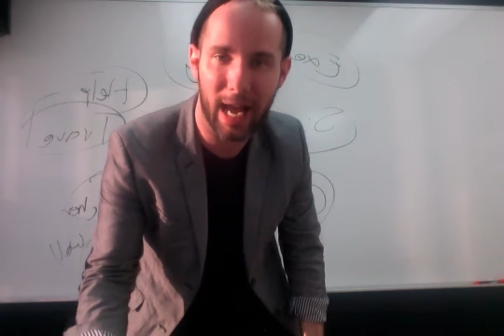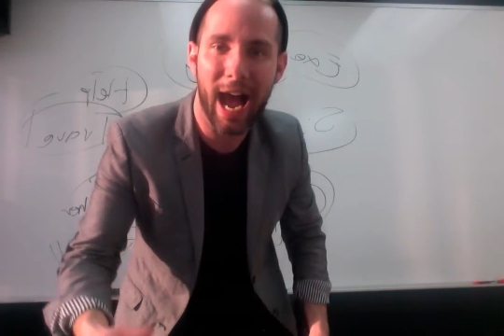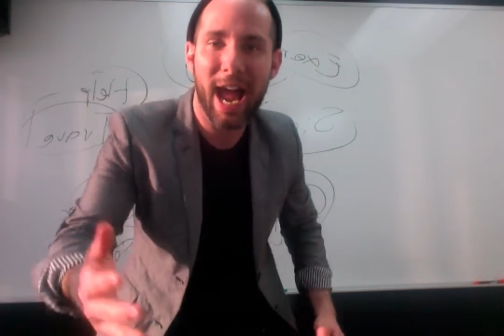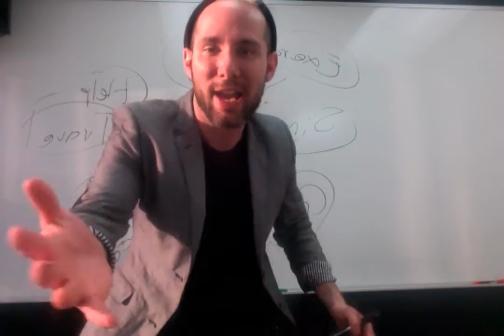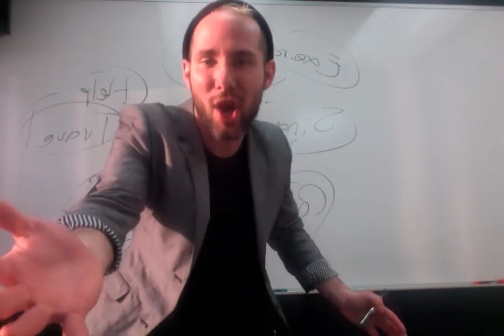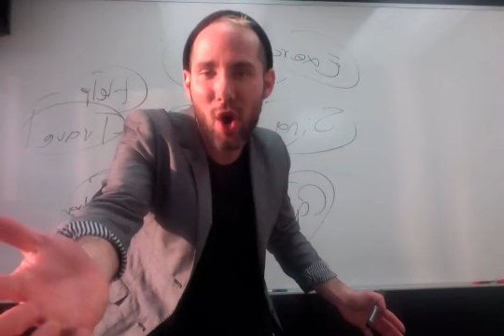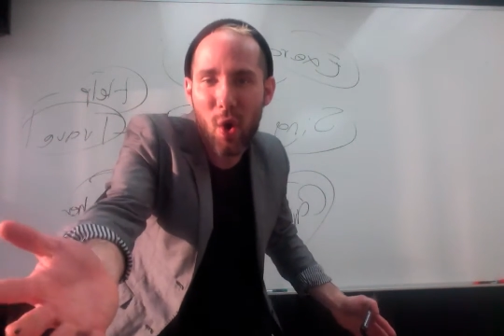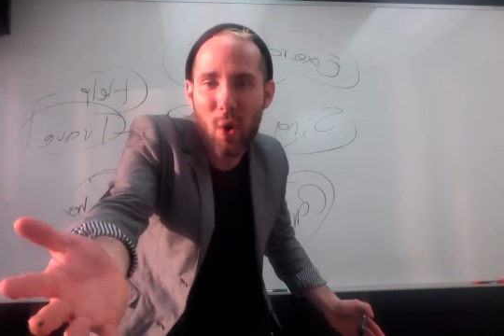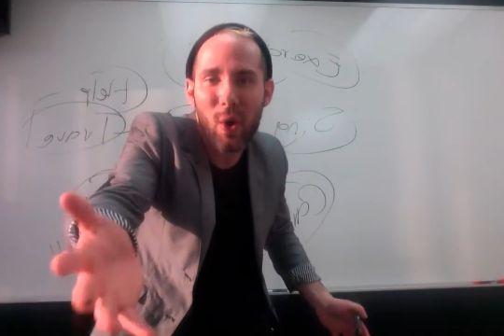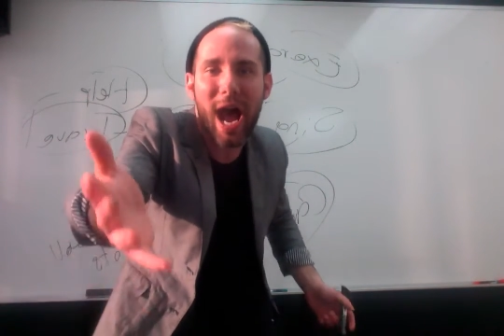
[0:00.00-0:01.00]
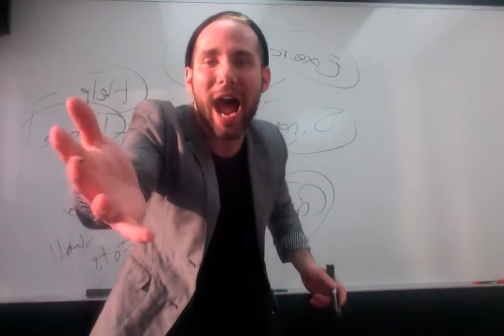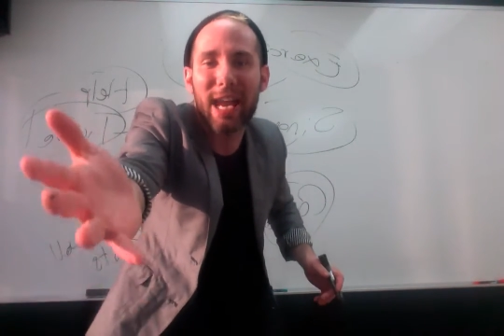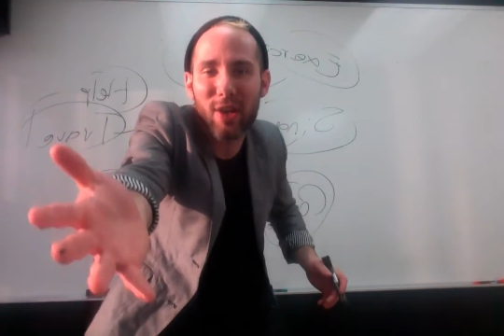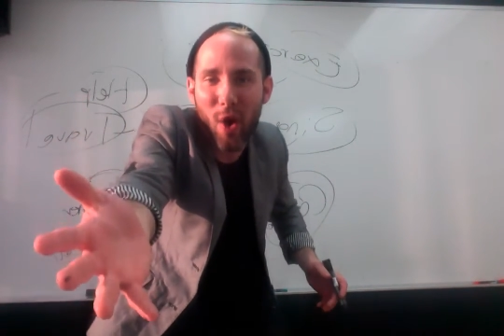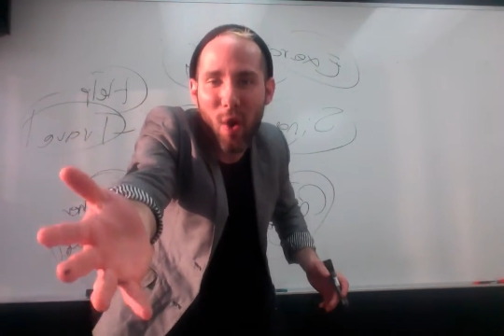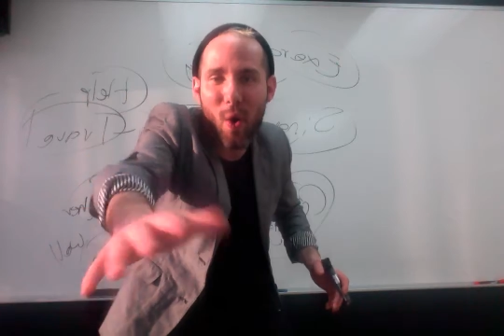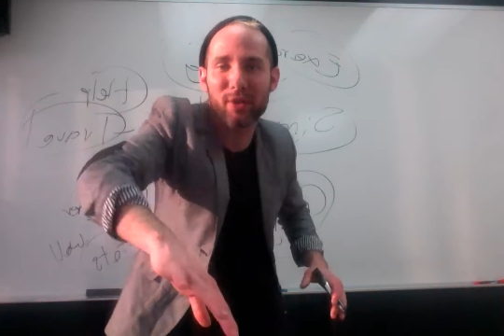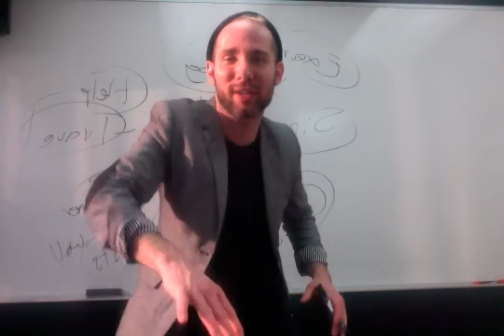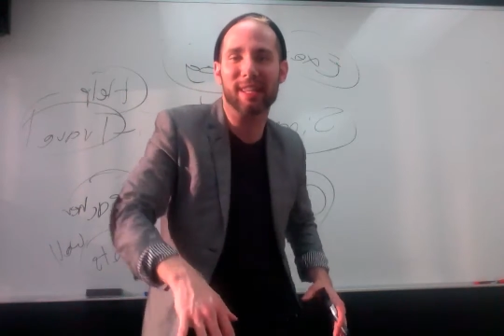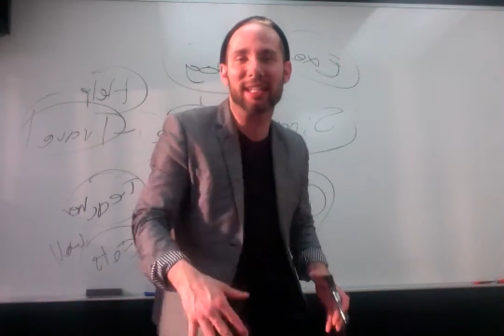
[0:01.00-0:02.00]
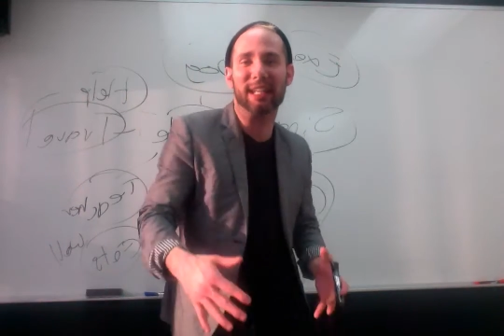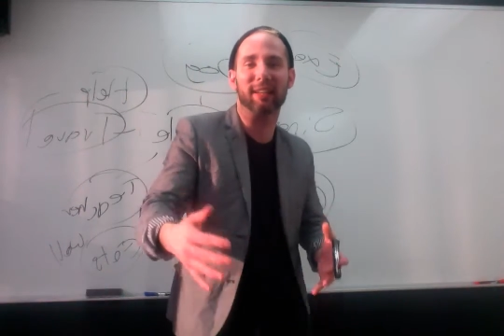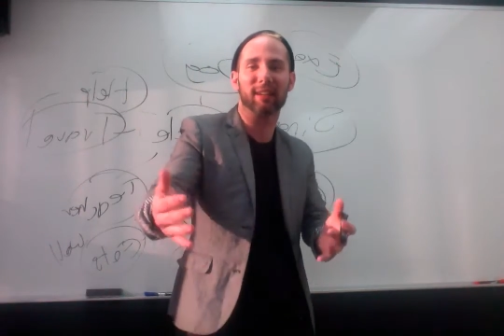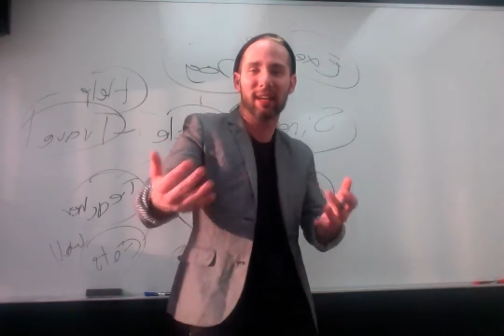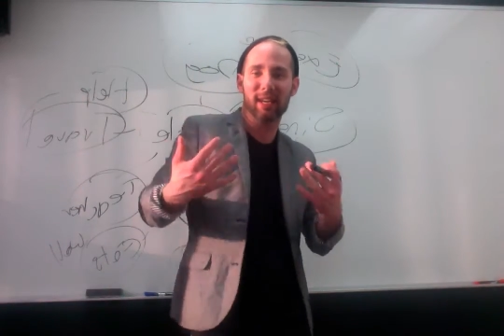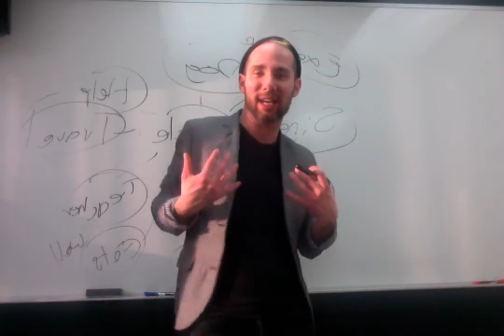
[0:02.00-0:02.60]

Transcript: I know, you're thinking,